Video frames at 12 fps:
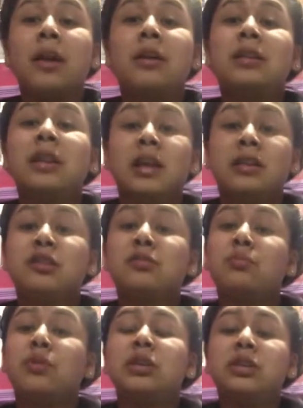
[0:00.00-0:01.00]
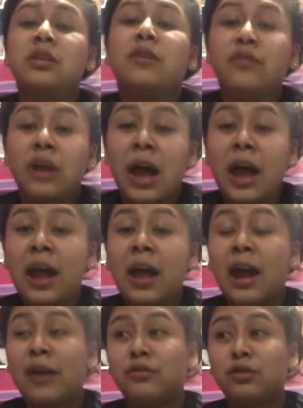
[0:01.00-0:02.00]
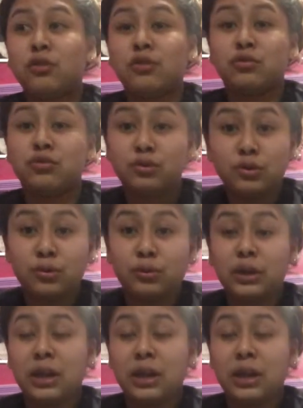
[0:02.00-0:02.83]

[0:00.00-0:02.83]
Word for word: because like there's more stuff i have to go through